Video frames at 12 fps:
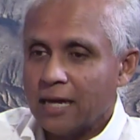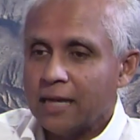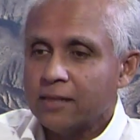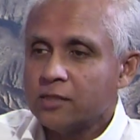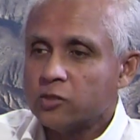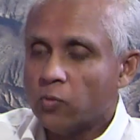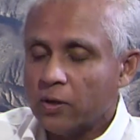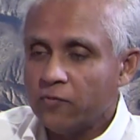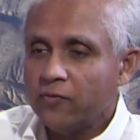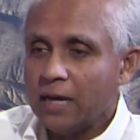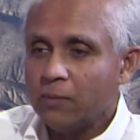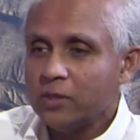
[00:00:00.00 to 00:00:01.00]
This one
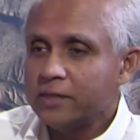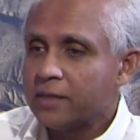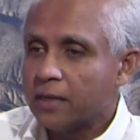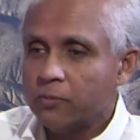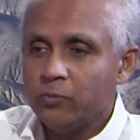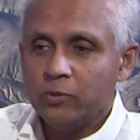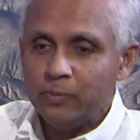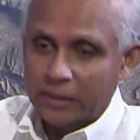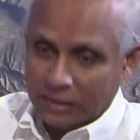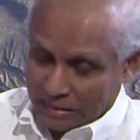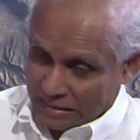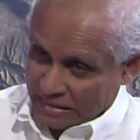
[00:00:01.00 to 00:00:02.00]
family that I've been,
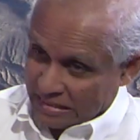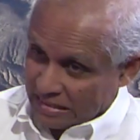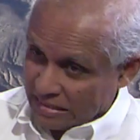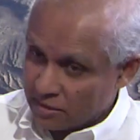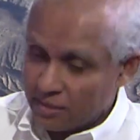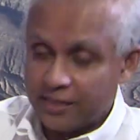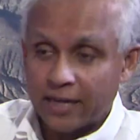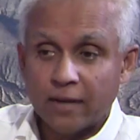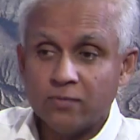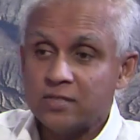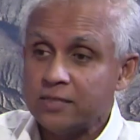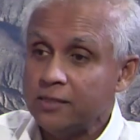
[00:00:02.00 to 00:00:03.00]
that
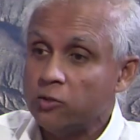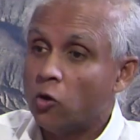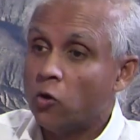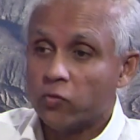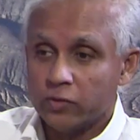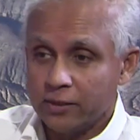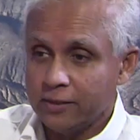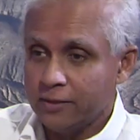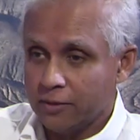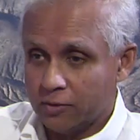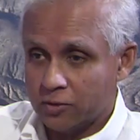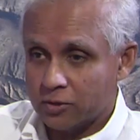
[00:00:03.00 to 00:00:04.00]
I've seen over the
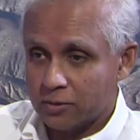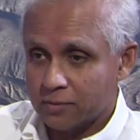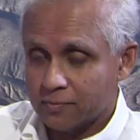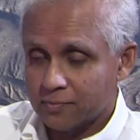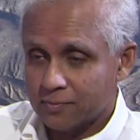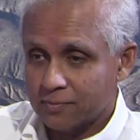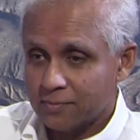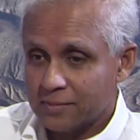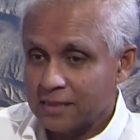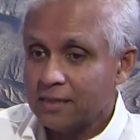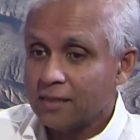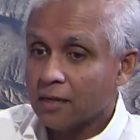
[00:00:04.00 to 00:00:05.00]
years
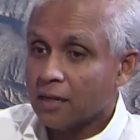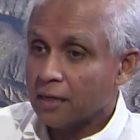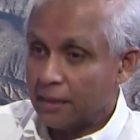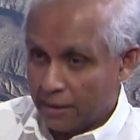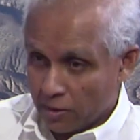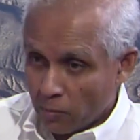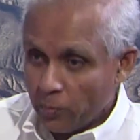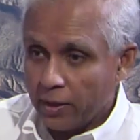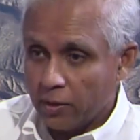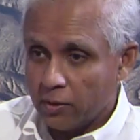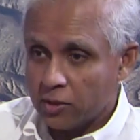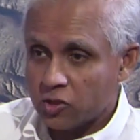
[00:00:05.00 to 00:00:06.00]
at our
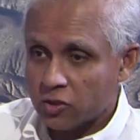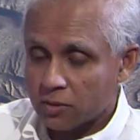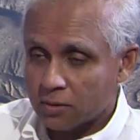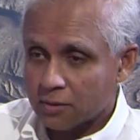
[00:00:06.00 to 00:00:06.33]
parish,